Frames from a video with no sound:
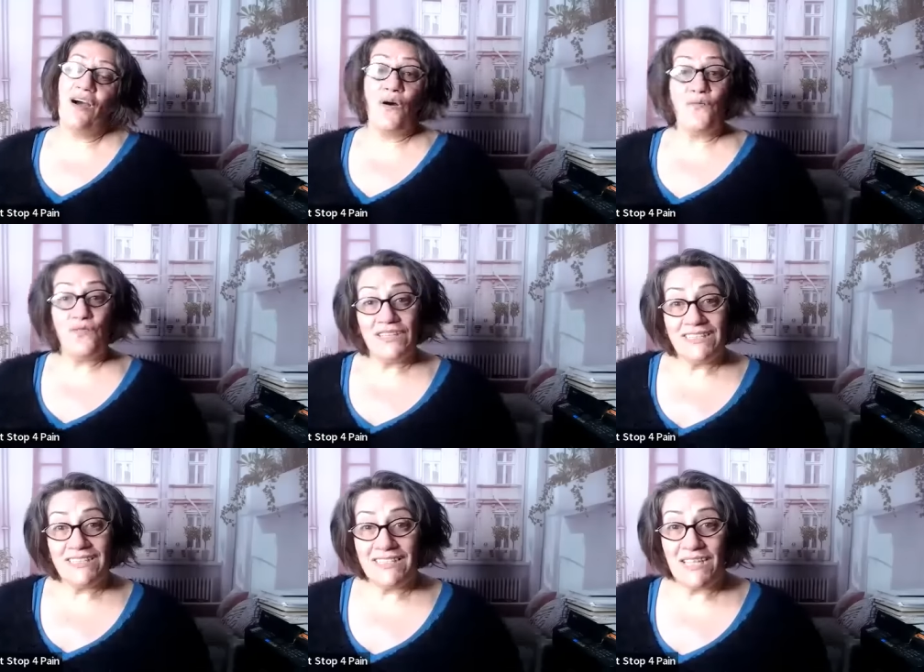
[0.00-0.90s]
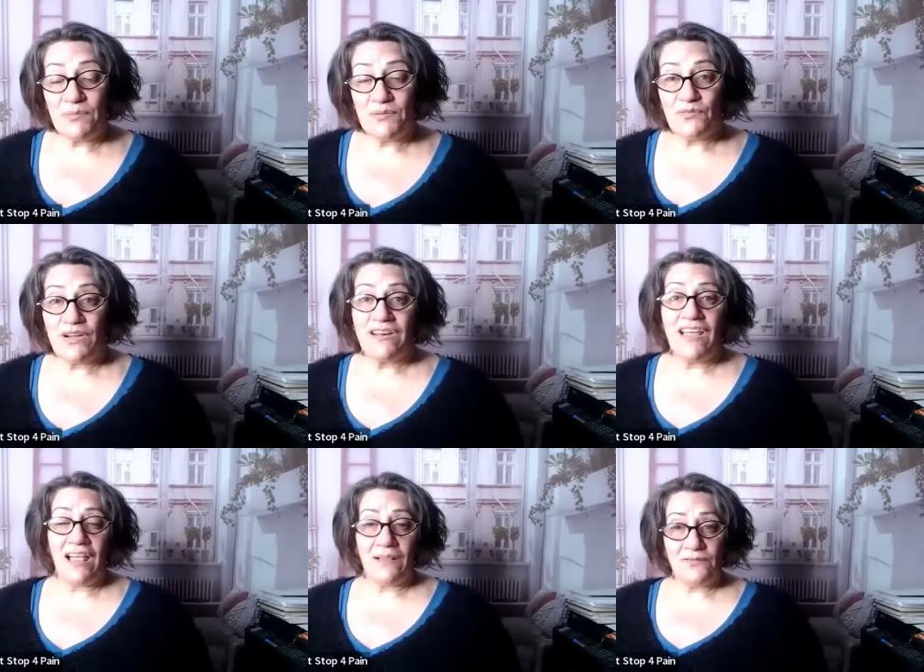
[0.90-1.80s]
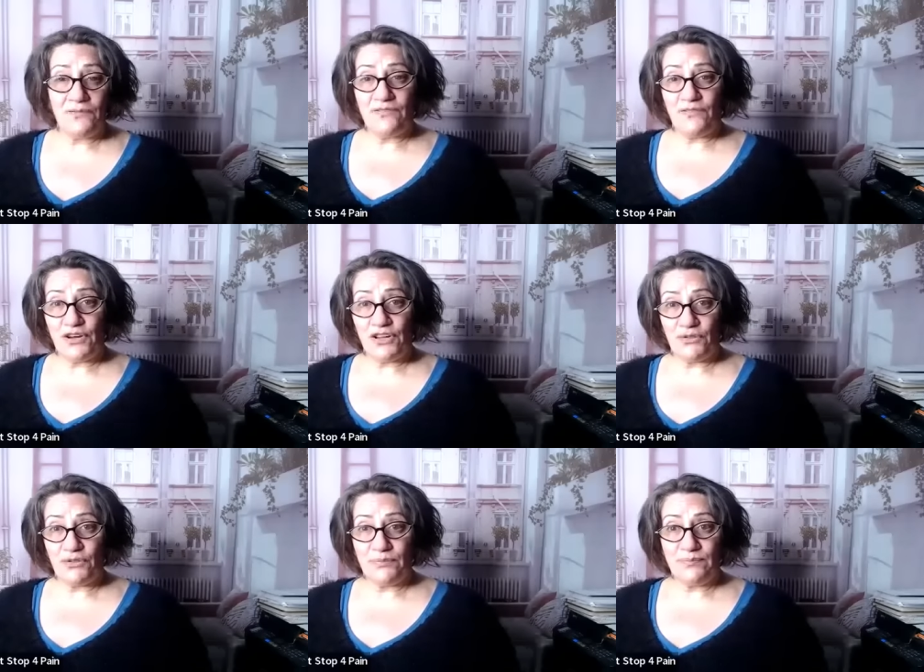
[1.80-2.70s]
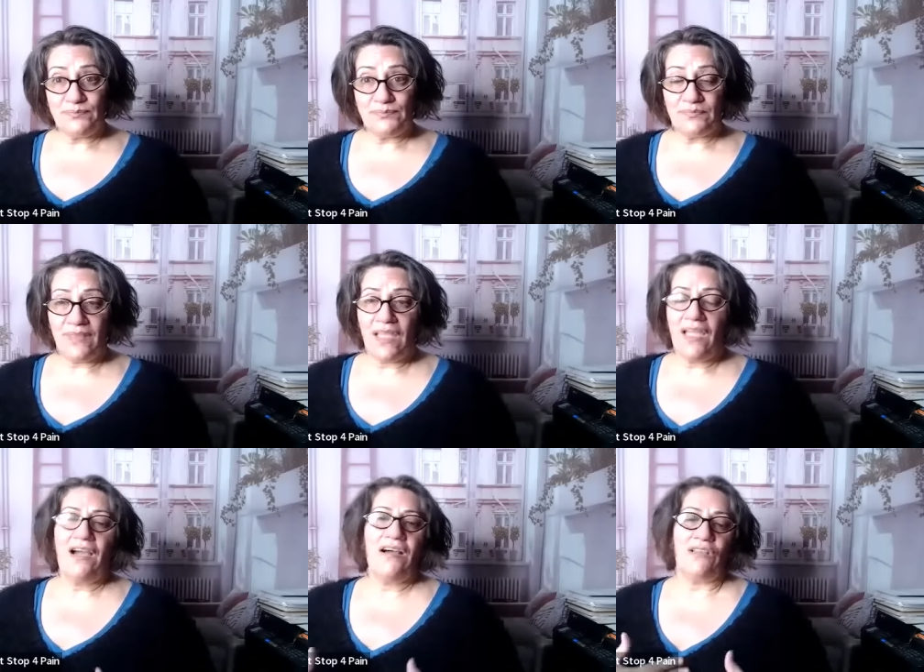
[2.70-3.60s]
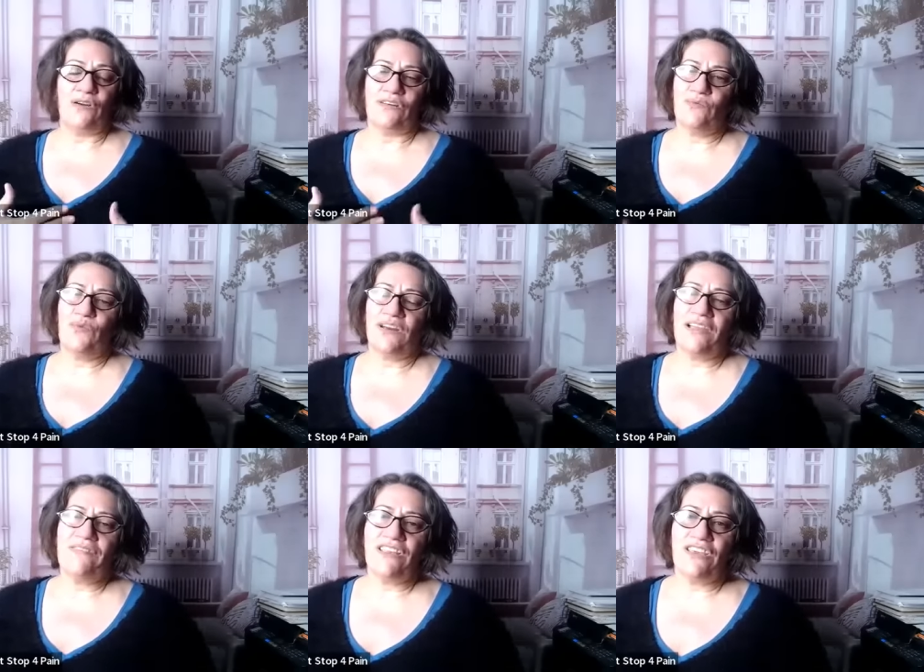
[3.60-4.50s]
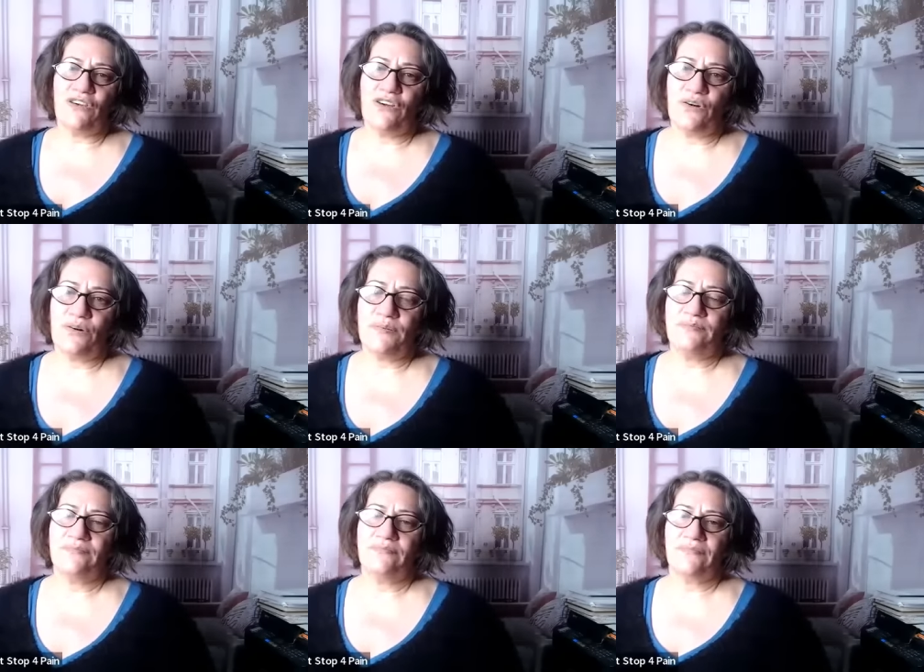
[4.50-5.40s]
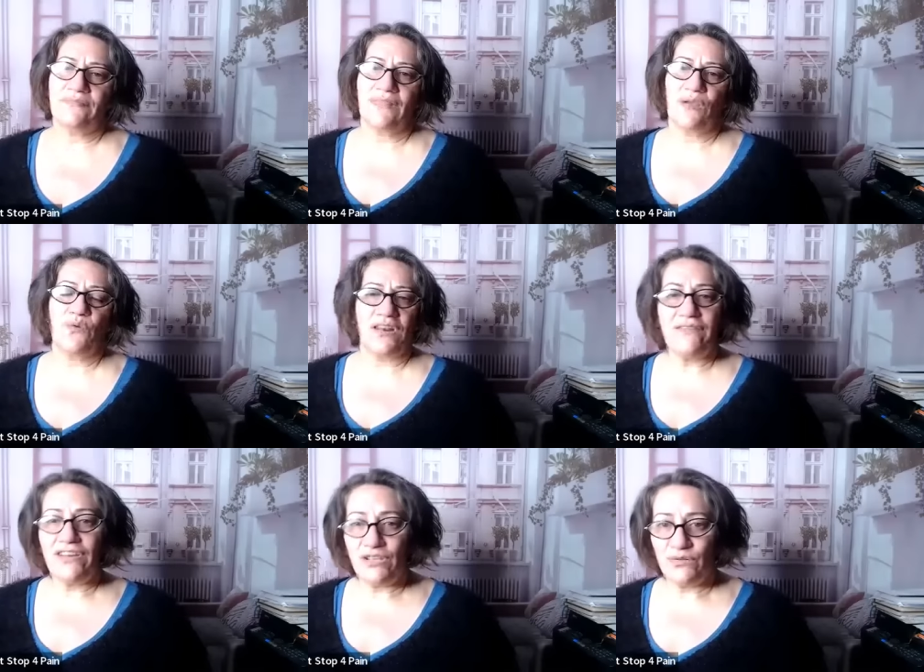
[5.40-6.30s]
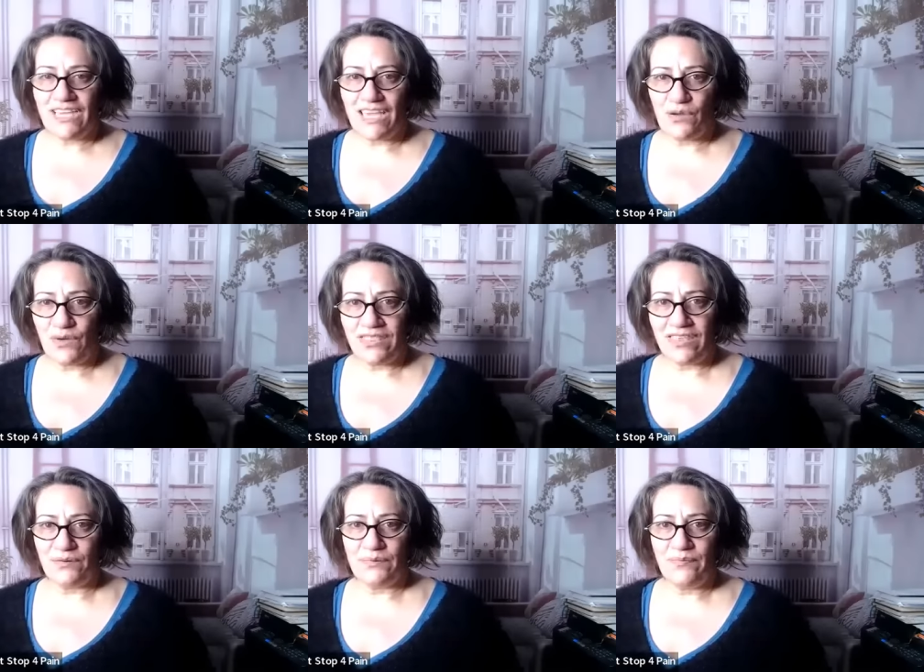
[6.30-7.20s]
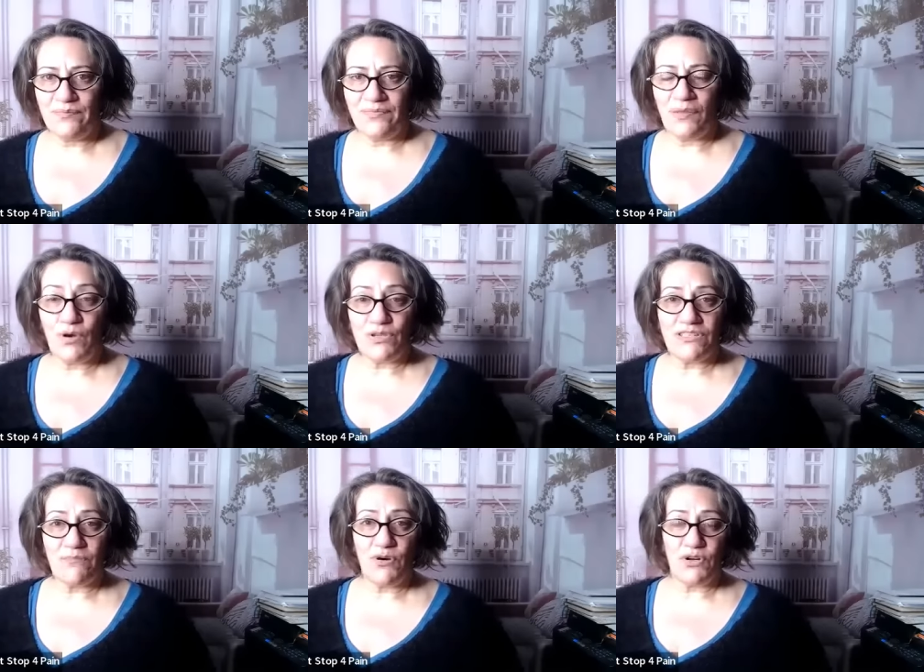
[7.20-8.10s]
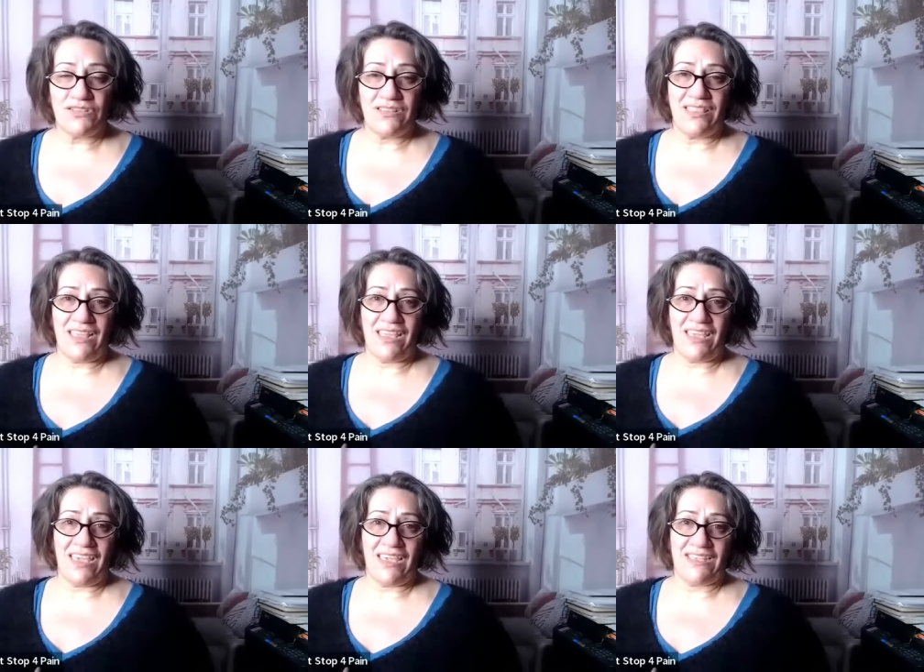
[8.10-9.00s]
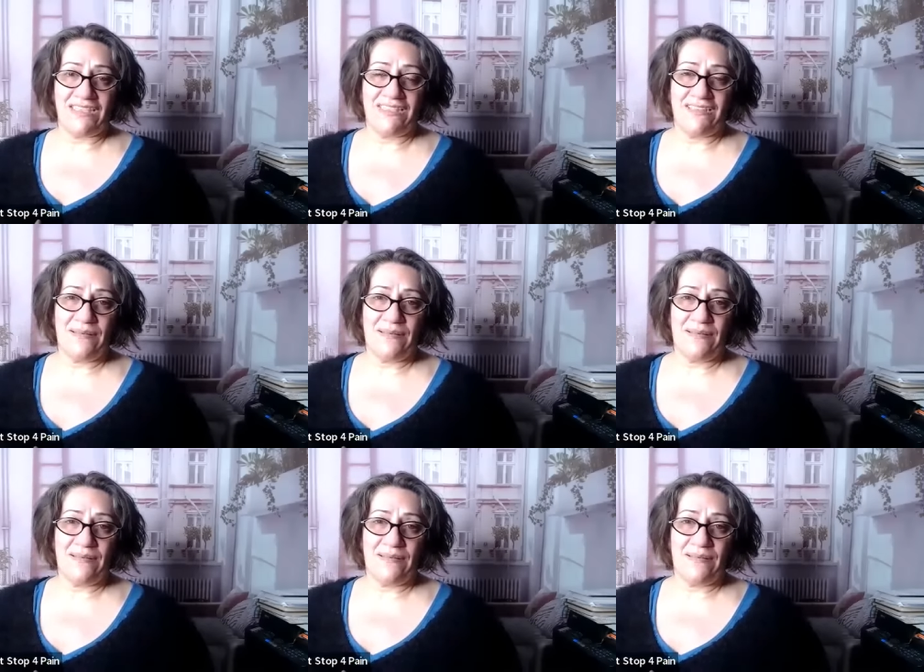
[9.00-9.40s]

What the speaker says: Hopefully these tips were helpful for you. Look, wherever you go, whatever you take with you, the most important thing is